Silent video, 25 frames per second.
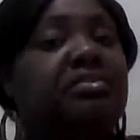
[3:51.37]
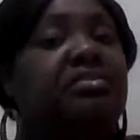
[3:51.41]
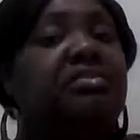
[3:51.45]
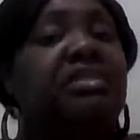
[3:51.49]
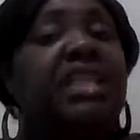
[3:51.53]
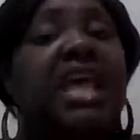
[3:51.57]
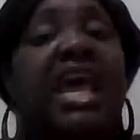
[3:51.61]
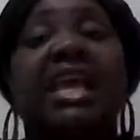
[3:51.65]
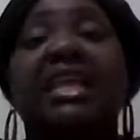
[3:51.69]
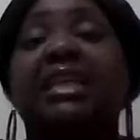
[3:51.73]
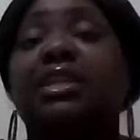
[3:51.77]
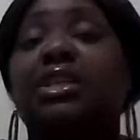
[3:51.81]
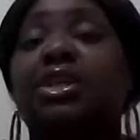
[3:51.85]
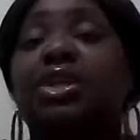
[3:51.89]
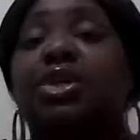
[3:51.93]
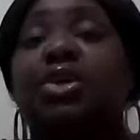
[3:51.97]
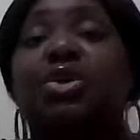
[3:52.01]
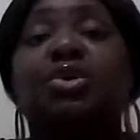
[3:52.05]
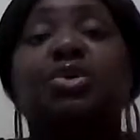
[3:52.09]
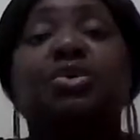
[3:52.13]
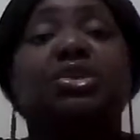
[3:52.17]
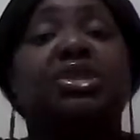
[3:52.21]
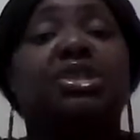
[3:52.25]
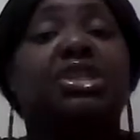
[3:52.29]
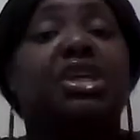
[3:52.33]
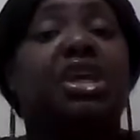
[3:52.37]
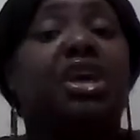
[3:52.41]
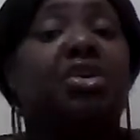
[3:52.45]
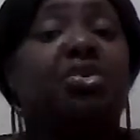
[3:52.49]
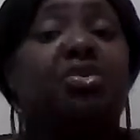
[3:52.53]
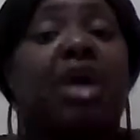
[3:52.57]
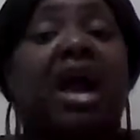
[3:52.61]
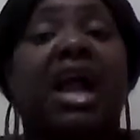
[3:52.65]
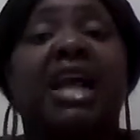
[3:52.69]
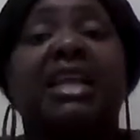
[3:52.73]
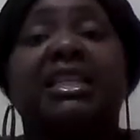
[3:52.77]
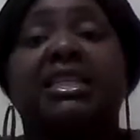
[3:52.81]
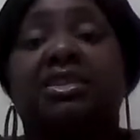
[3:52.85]
they lose their
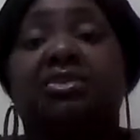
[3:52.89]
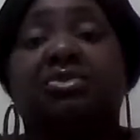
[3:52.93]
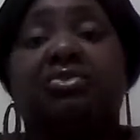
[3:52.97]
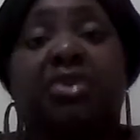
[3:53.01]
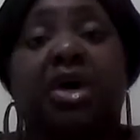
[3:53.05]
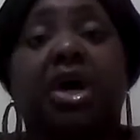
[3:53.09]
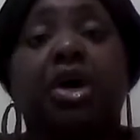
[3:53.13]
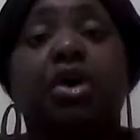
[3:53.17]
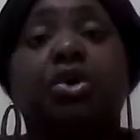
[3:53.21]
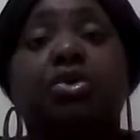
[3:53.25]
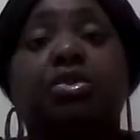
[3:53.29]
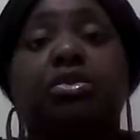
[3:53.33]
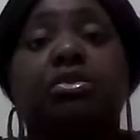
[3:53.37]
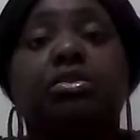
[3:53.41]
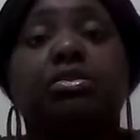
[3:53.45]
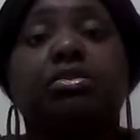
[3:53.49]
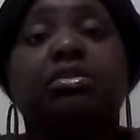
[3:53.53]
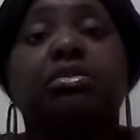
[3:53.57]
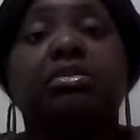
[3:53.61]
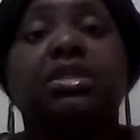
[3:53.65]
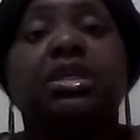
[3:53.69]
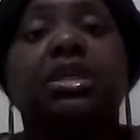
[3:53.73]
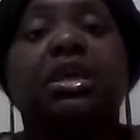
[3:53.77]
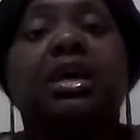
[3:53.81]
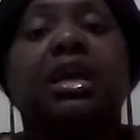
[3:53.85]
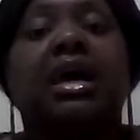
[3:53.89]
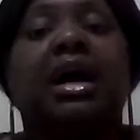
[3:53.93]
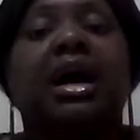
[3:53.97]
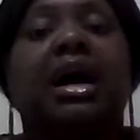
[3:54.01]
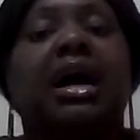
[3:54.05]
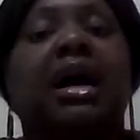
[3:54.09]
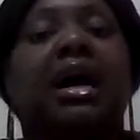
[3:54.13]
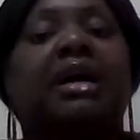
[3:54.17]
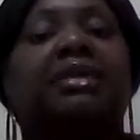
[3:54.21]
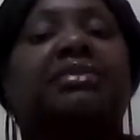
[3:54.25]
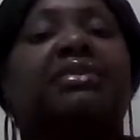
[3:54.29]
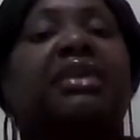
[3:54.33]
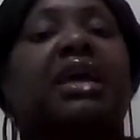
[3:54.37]
right to vote.
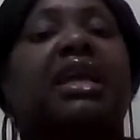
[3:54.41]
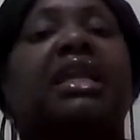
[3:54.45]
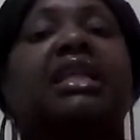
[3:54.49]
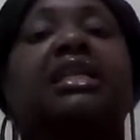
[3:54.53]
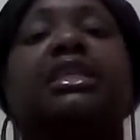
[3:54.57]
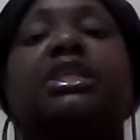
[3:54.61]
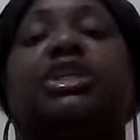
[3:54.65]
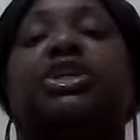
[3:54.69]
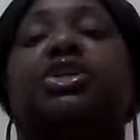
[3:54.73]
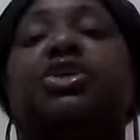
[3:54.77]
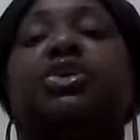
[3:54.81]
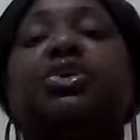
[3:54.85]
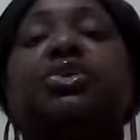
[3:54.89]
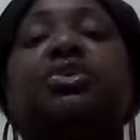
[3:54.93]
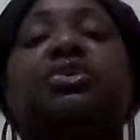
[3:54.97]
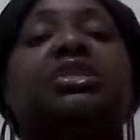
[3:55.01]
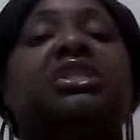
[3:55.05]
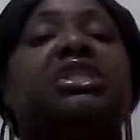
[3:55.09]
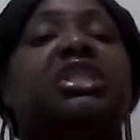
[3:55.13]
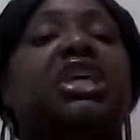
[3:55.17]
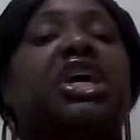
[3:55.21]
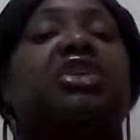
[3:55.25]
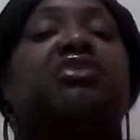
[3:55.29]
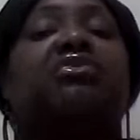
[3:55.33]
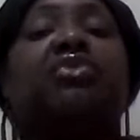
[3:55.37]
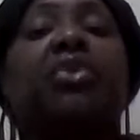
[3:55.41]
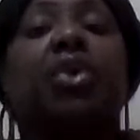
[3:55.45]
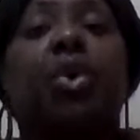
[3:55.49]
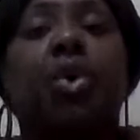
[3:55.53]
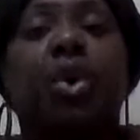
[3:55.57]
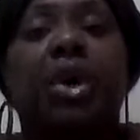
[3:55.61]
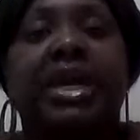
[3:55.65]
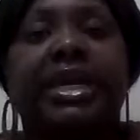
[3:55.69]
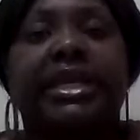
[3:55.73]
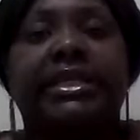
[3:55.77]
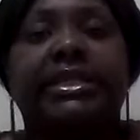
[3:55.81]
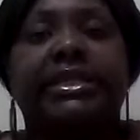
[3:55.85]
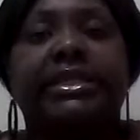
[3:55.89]
They lose their
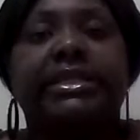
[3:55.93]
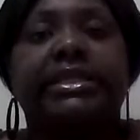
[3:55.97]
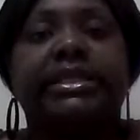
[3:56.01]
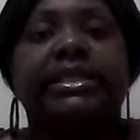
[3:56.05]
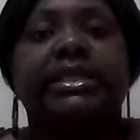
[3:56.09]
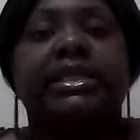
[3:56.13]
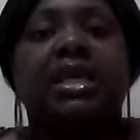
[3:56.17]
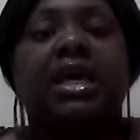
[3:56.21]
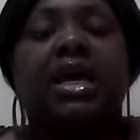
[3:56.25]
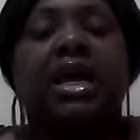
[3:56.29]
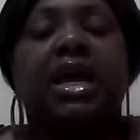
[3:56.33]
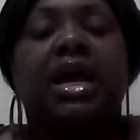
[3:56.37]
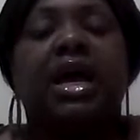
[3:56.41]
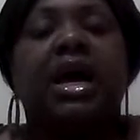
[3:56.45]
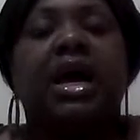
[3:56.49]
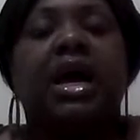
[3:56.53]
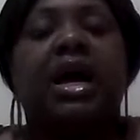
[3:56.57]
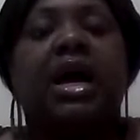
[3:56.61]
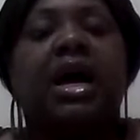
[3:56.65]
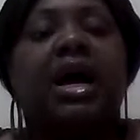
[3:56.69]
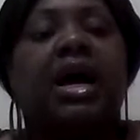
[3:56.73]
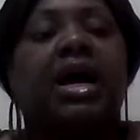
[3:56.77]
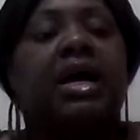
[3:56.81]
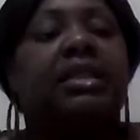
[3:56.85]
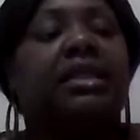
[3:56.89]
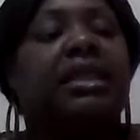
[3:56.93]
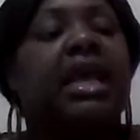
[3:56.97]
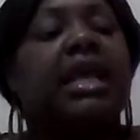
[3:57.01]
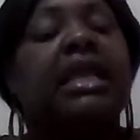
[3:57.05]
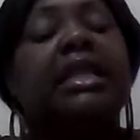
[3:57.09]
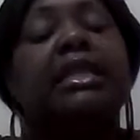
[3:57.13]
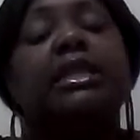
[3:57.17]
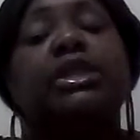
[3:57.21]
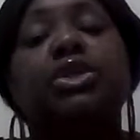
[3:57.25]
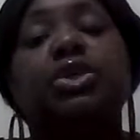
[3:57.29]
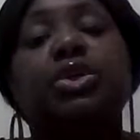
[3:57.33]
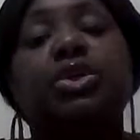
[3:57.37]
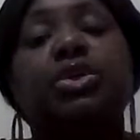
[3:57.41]
voice. They
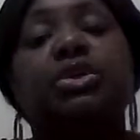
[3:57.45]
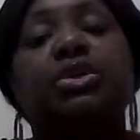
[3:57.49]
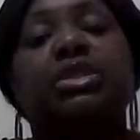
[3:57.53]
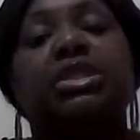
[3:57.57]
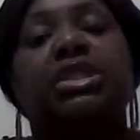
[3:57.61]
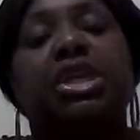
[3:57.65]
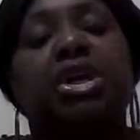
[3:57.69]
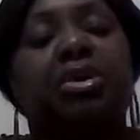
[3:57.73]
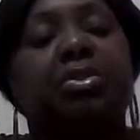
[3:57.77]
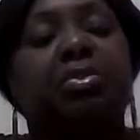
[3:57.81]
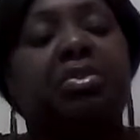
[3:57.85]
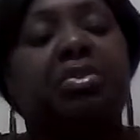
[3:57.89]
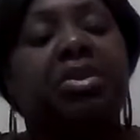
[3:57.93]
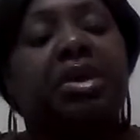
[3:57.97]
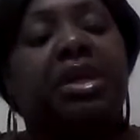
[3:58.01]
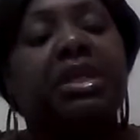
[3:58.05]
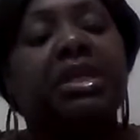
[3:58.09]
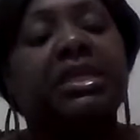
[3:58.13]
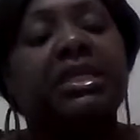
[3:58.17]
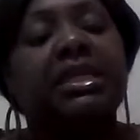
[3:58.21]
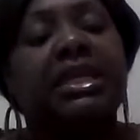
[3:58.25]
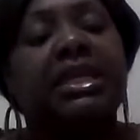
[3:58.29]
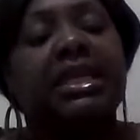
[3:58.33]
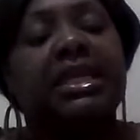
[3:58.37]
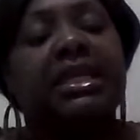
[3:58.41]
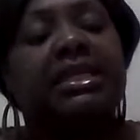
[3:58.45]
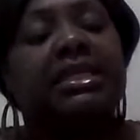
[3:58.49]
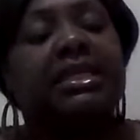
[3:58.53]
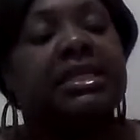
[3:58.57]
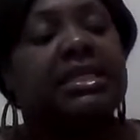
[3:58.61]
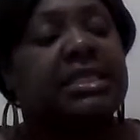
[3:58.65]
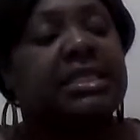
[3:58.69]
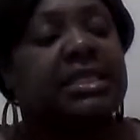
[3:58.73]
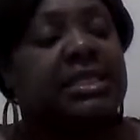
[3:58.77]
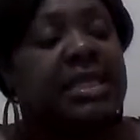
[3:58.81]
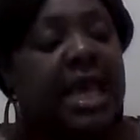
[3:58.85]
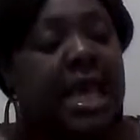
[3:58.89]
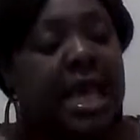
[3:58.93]
lose their ability to
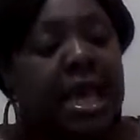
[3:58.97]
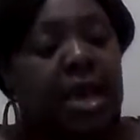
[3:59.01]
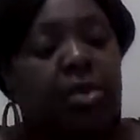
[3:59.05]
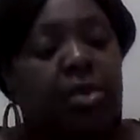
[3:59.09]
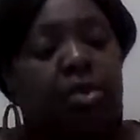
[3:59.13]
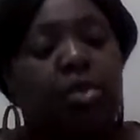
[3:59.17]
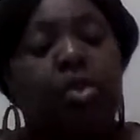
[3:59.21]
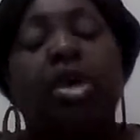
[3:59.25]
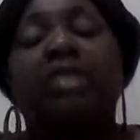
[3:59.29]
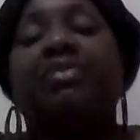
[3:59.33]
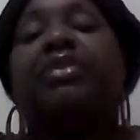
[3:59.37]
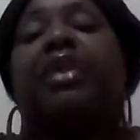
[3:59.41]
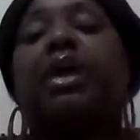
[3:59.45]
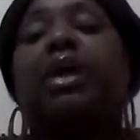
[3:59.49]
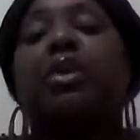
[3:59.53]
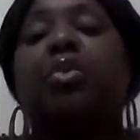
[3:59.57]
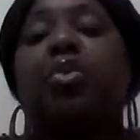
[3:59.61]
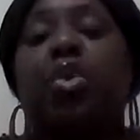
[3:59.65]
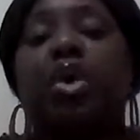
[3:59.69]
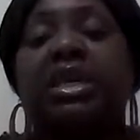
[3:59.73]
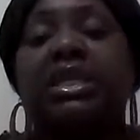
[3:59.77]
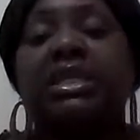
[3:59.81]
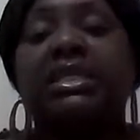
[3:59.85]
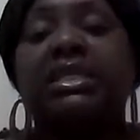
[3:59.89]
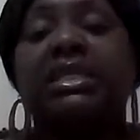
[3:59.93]
say what they want to